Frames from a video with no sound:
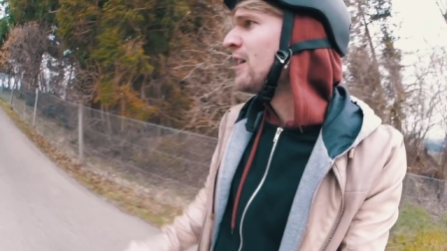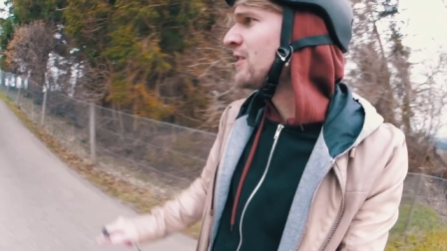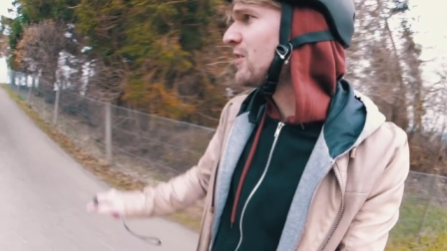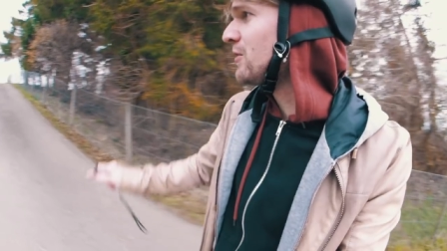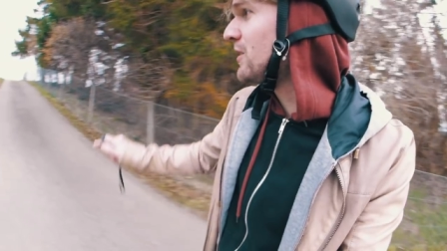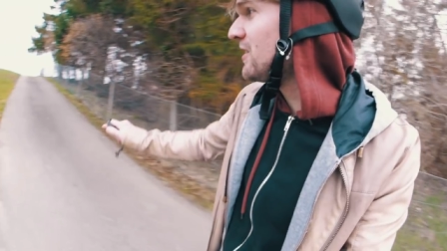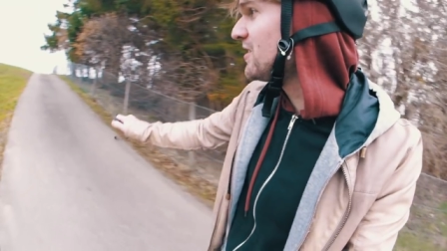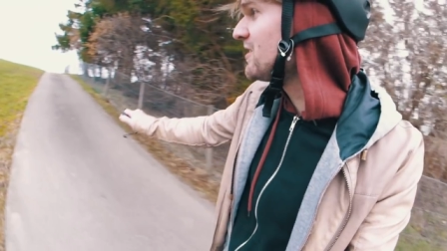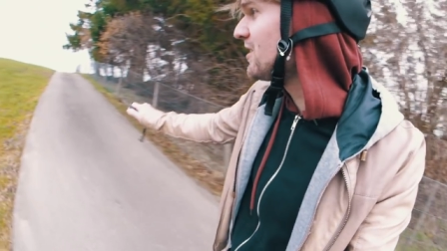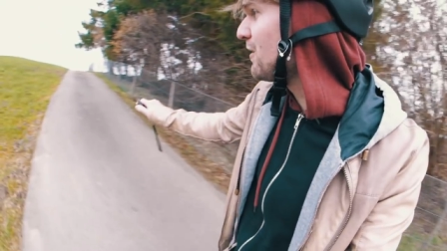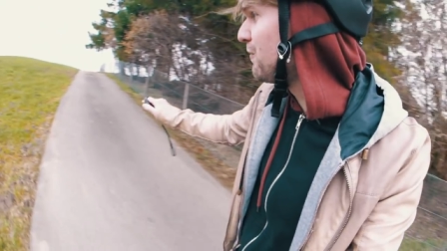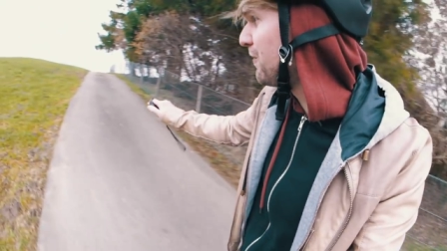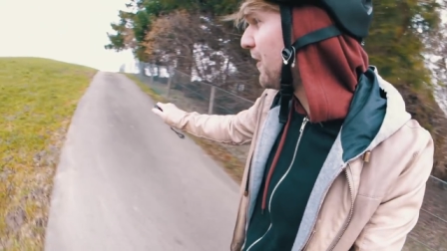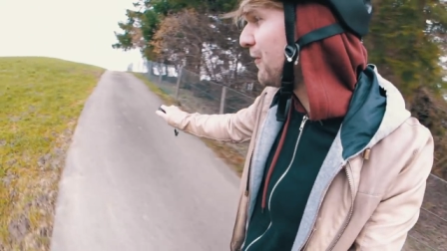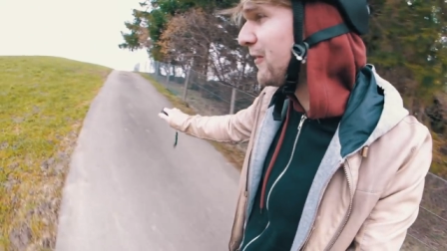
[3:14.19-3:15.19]
So this is a
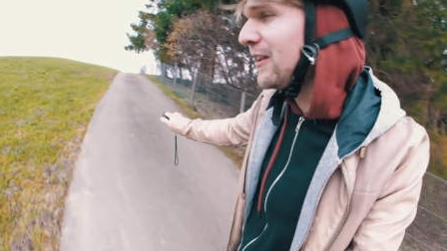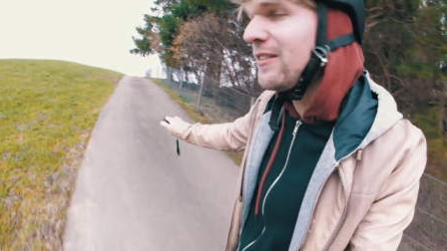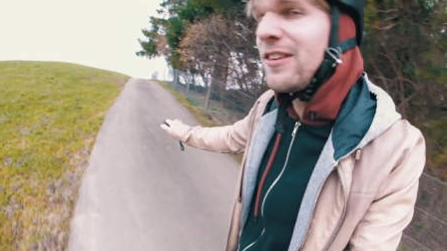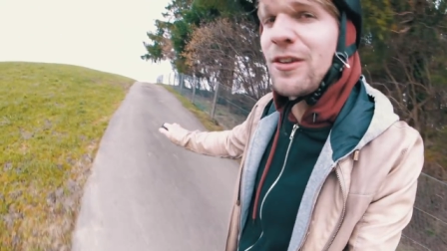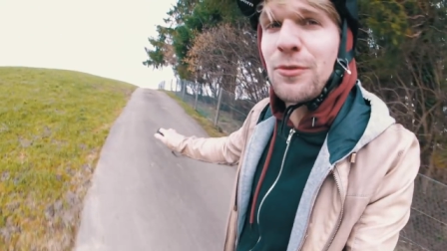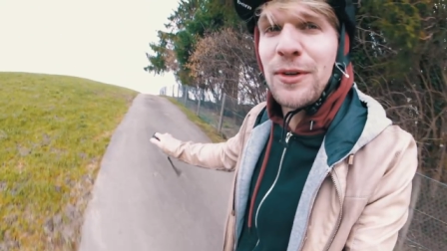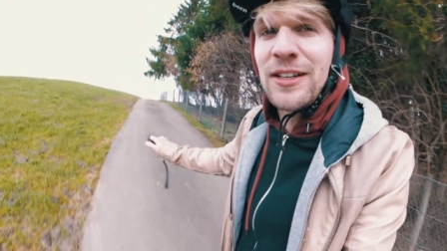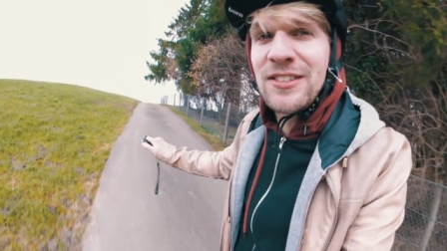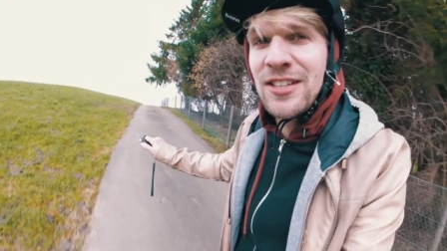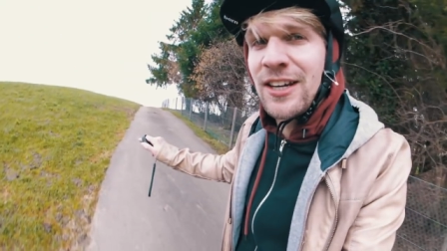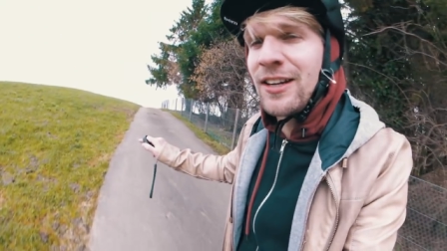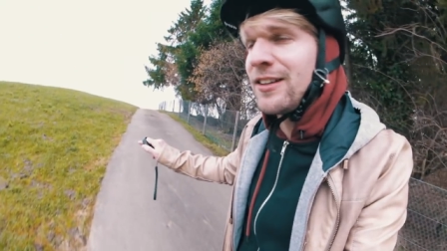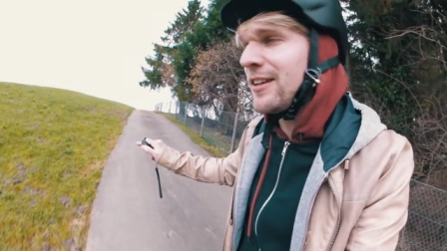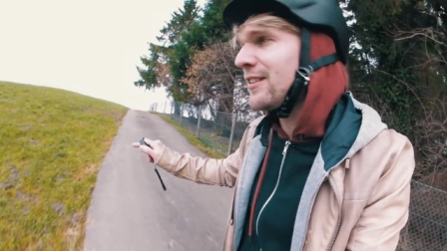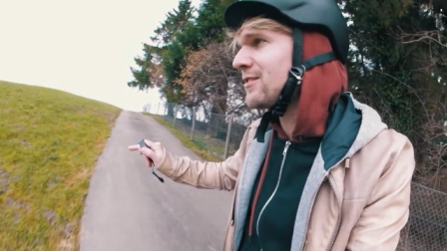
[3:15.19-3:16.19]
15 degrees
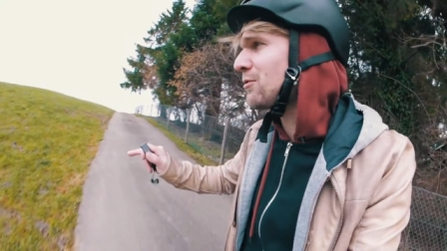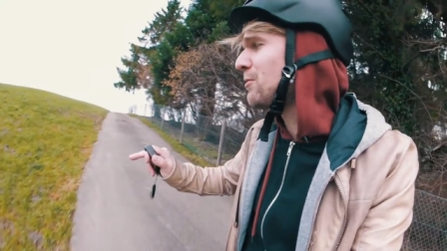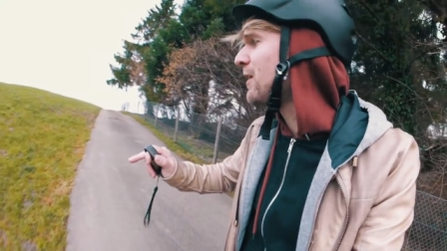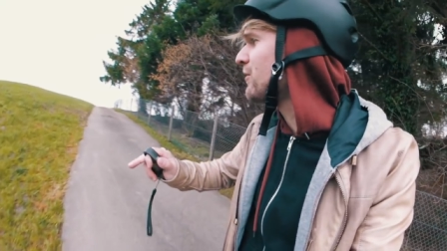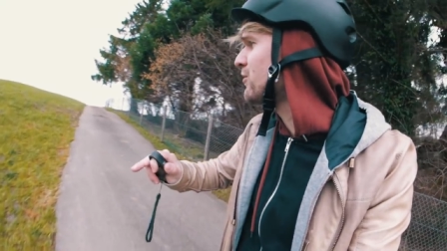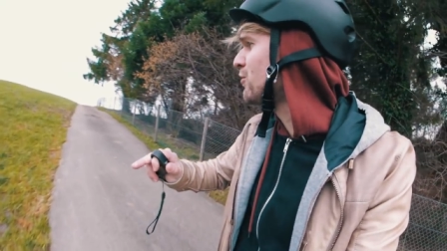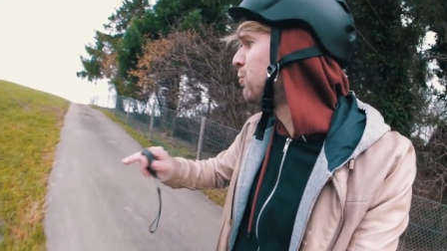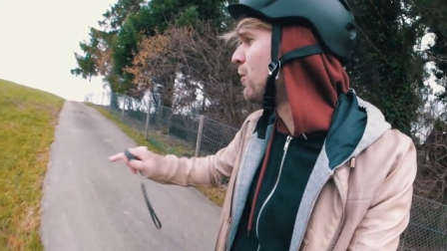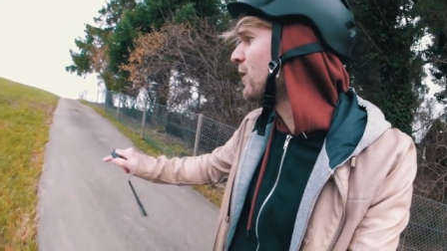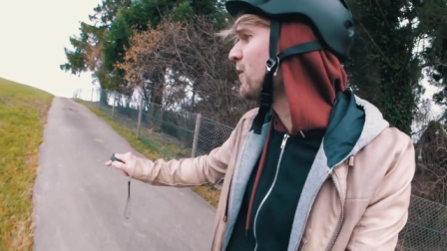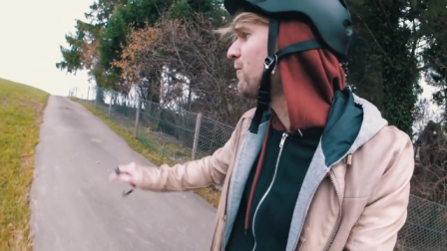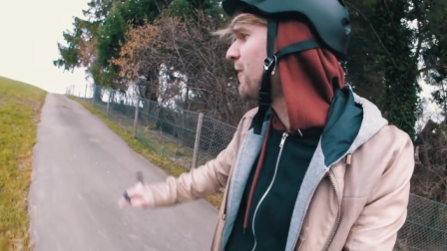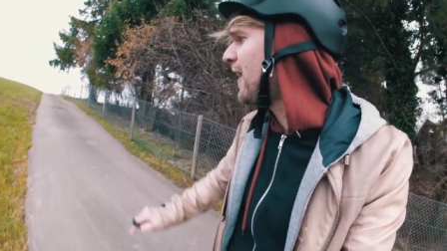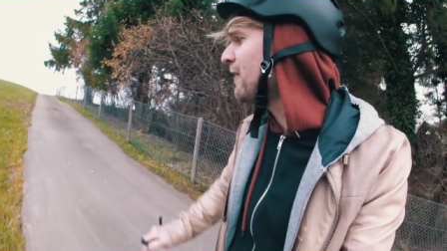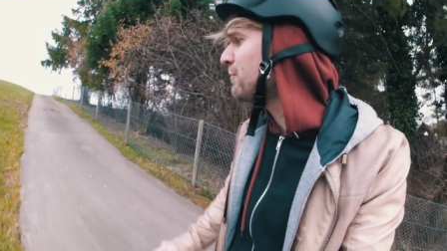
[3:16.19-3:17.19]
hill. That's around
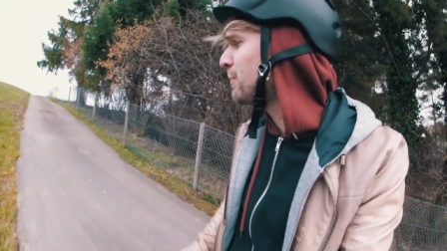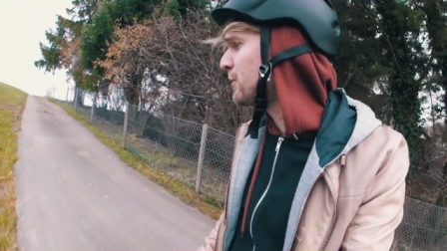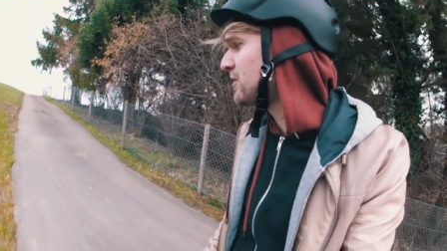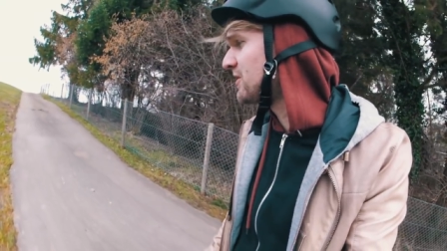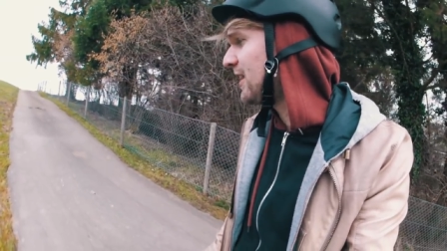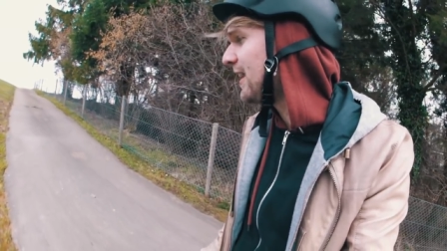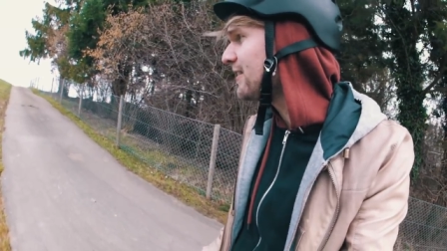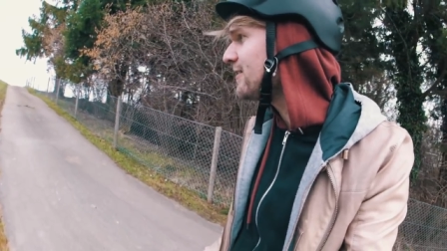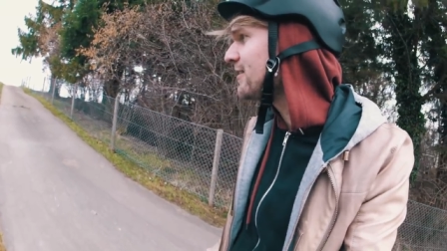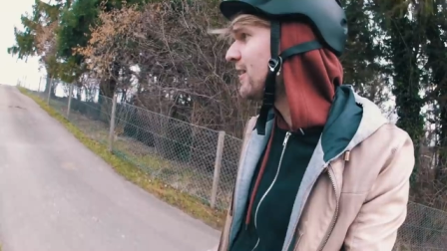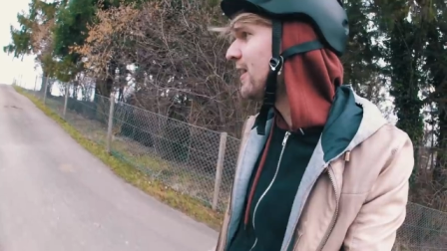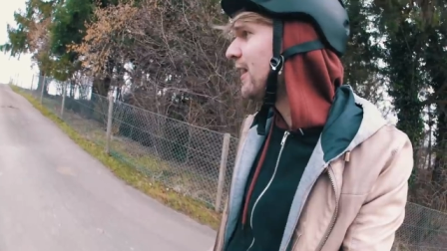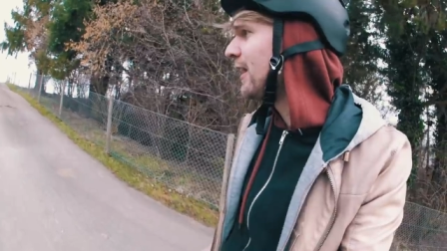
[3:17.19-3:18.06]
25%.